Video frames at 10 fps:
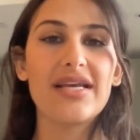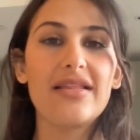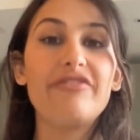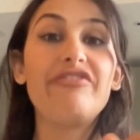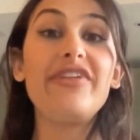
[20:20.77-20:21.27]

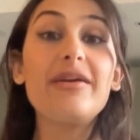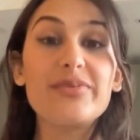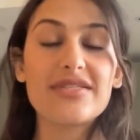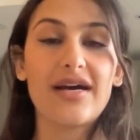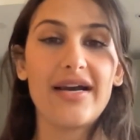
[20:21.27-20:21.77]
The flip
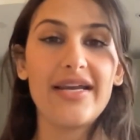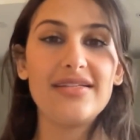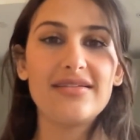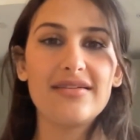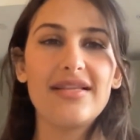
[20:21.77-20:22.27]
side,
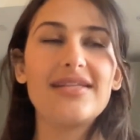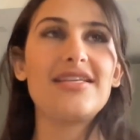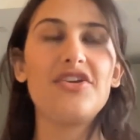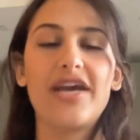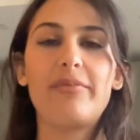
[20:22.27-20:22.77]
let's say
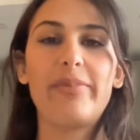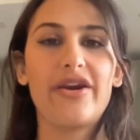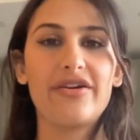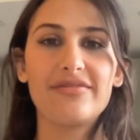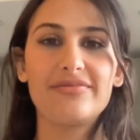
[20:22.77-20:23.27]
you get
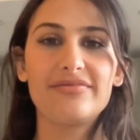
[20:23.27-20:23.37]
better.